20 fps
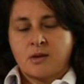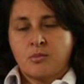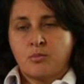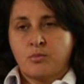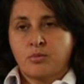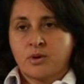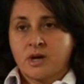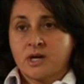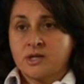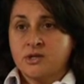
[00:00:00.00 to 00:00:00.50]
a
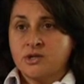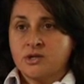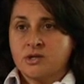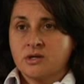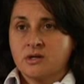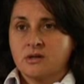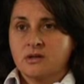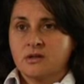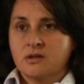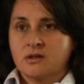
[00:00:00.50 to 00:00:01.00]

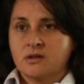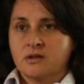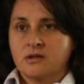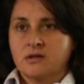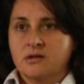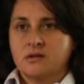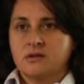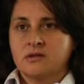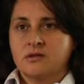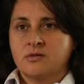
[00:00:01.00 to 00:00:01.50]
bridge
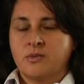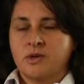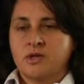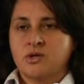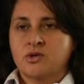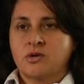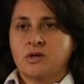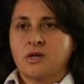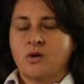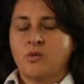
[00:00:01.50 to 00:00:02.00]
to make
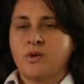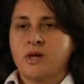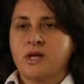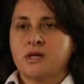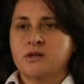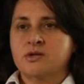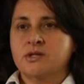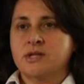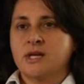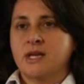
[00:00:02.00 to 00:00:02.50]
sure that we
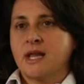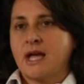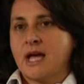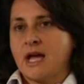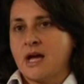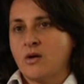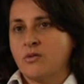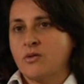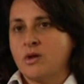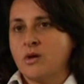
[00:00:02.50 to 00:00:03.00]
understand
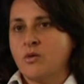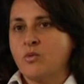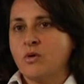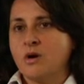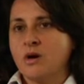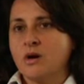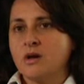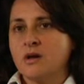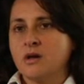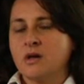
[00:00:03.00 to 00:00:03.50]
how they
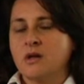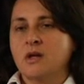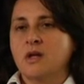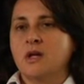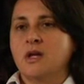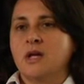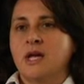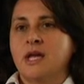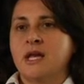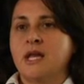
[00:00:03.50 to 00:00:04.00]
work
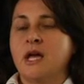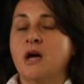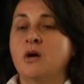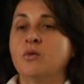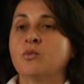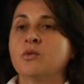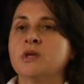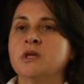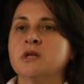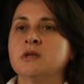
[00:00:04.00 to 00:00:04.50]
and
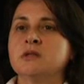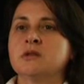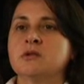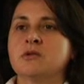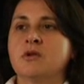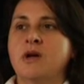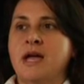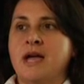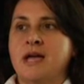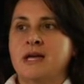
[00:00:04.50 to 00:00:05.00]
how we need
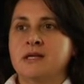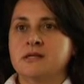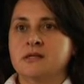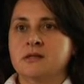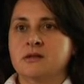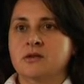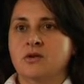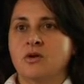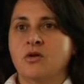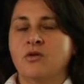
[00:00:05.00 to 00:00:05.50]
to ask